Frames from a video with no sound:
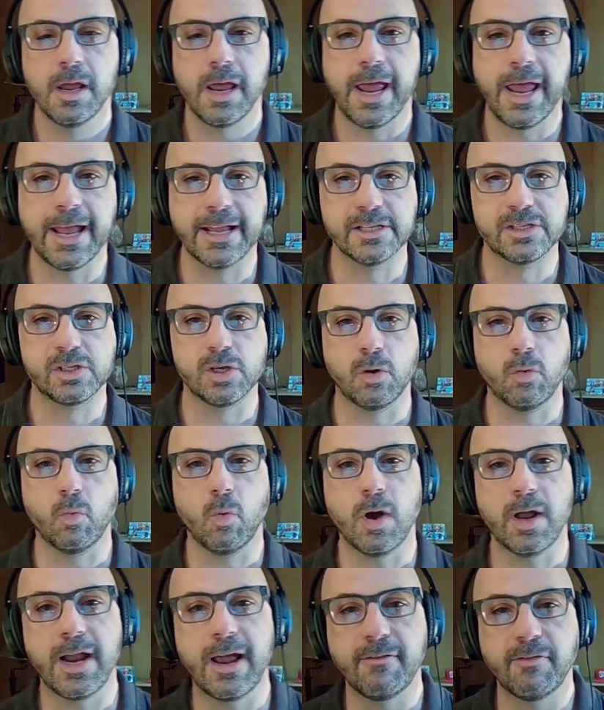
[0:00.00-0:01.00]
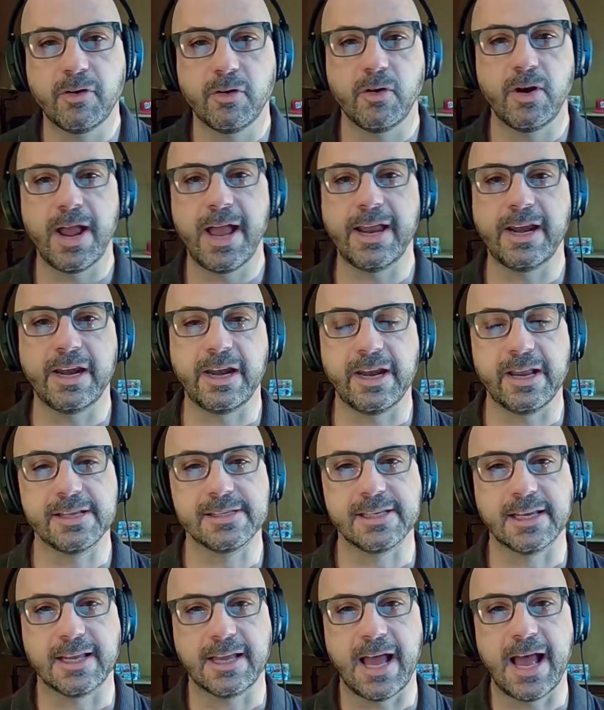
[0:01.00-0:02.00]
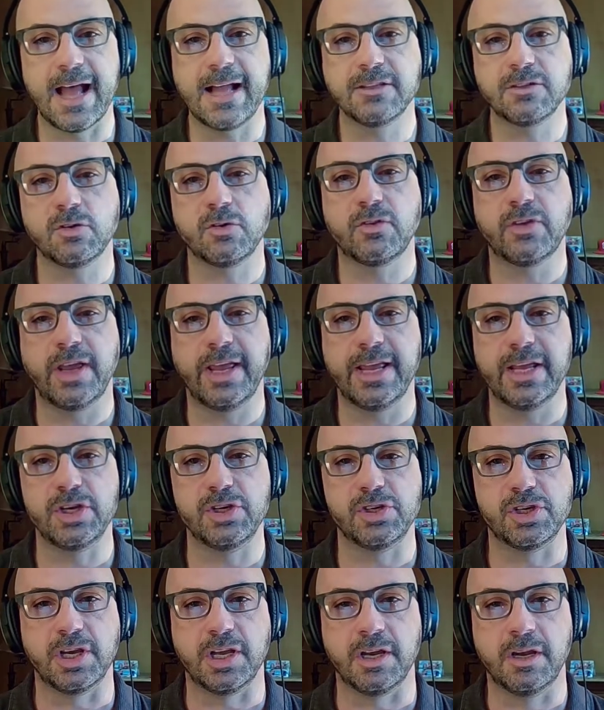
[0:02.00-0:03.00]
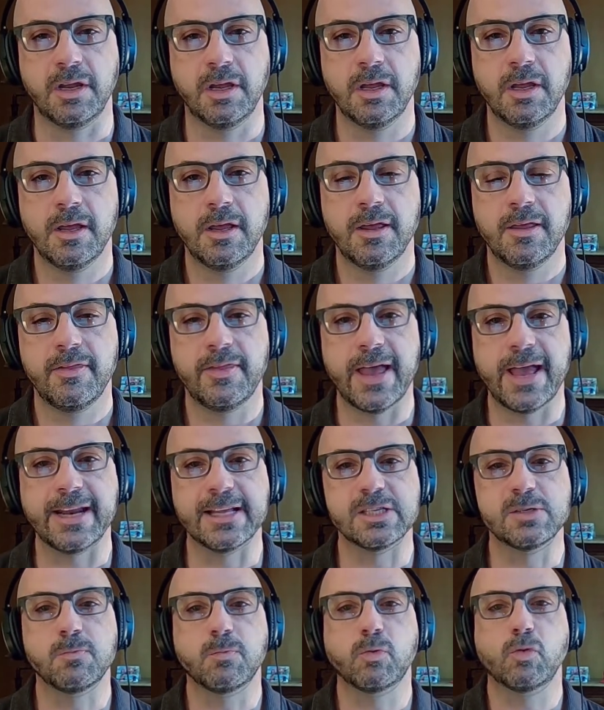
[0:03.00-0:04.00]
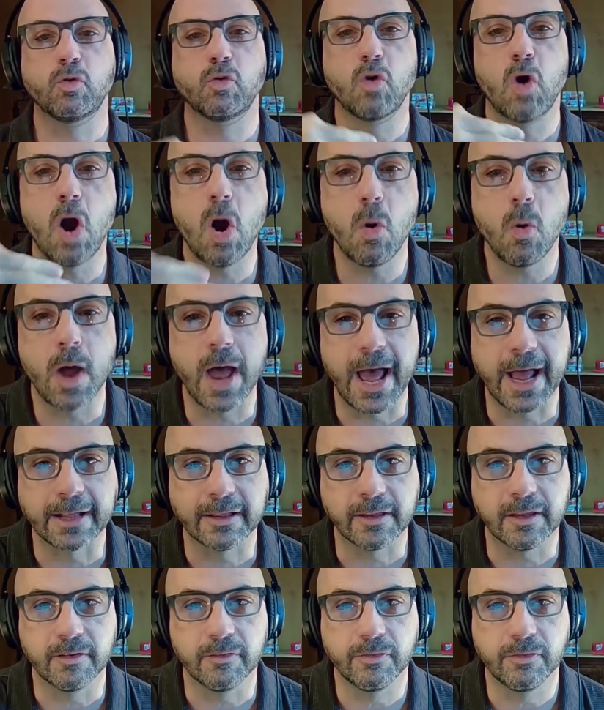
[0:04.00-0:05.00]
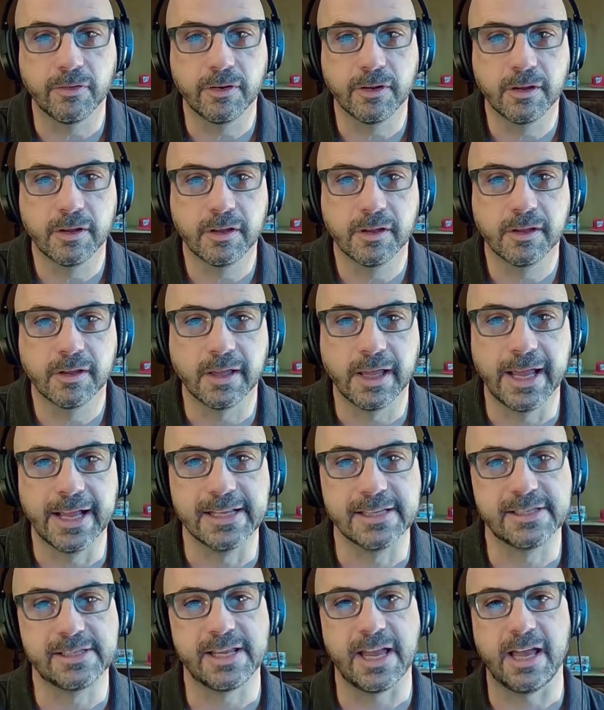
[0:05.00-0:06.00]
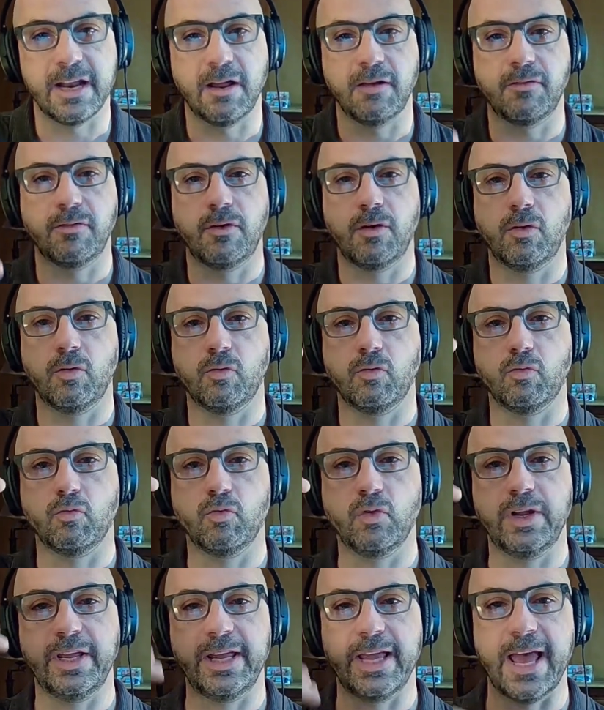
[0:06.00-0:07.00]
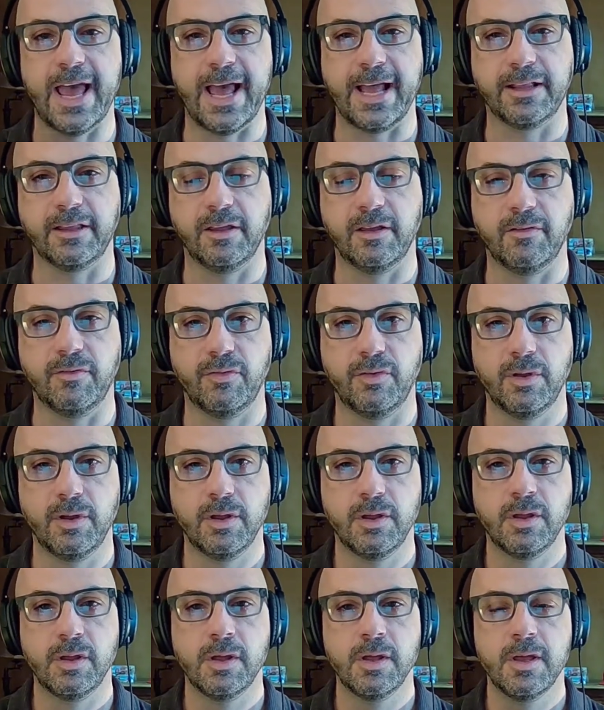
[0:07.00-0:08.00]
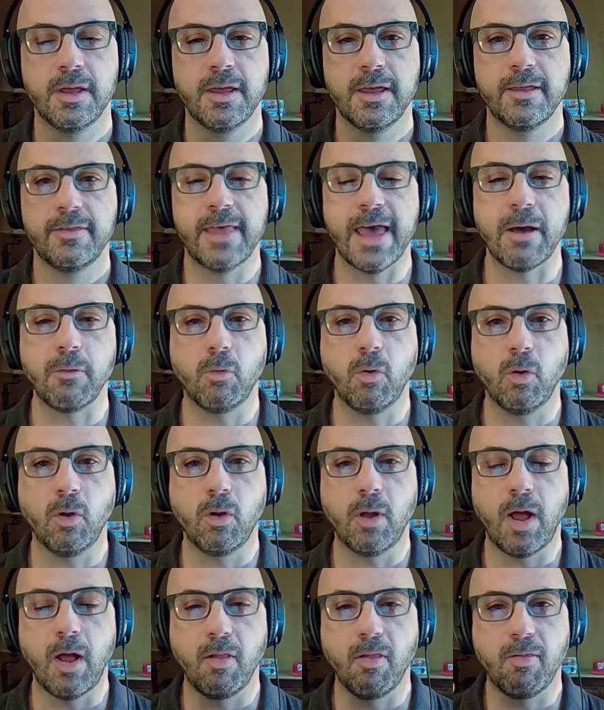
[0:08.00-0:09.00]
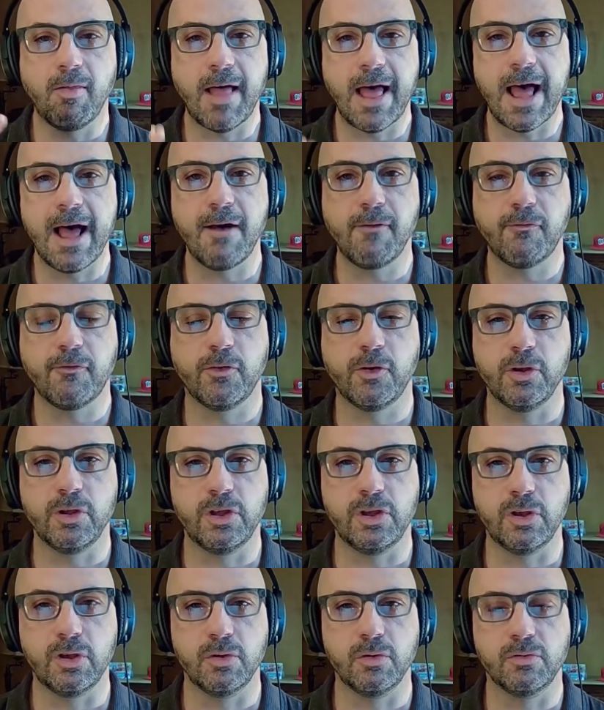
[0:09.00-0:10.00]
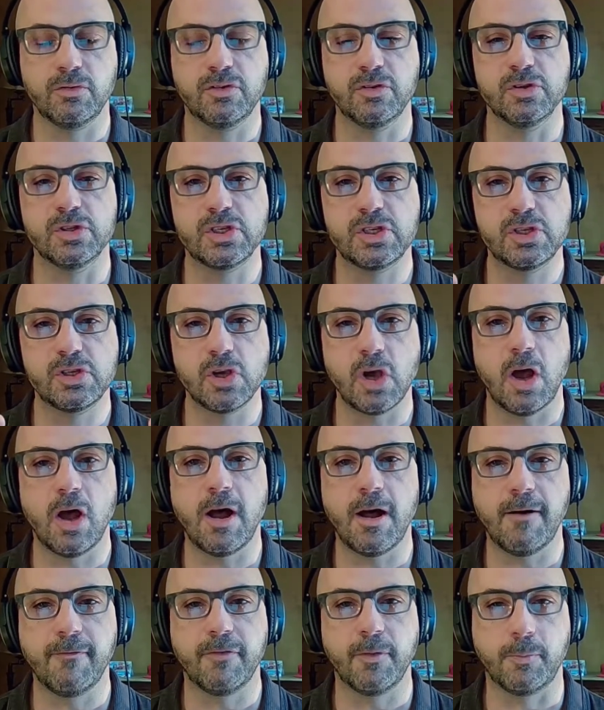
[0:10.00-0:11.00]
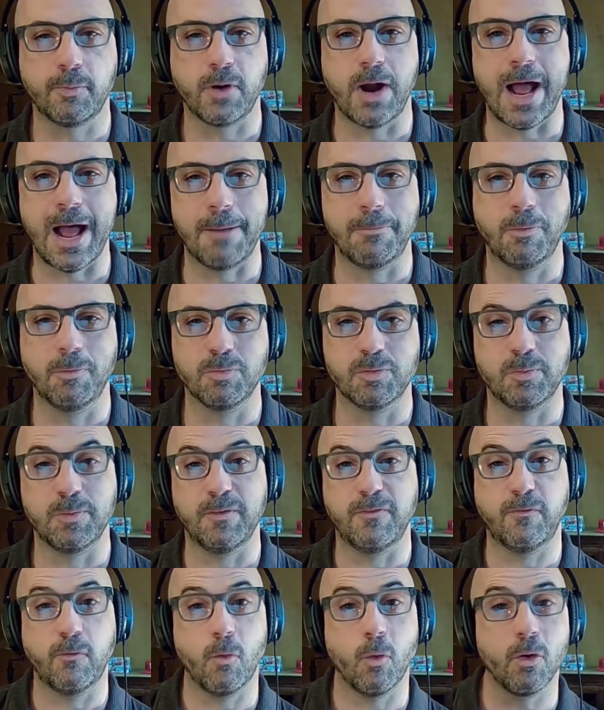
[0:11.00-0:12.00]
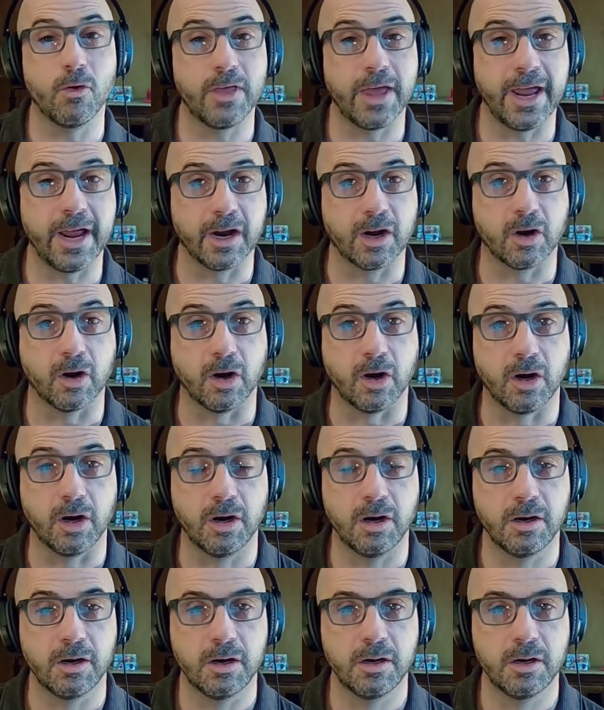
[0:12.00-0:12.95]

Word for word: And so, what I've created is a consultation that is proactive instead of reactive, that will allow for you to solve the problems before they occur,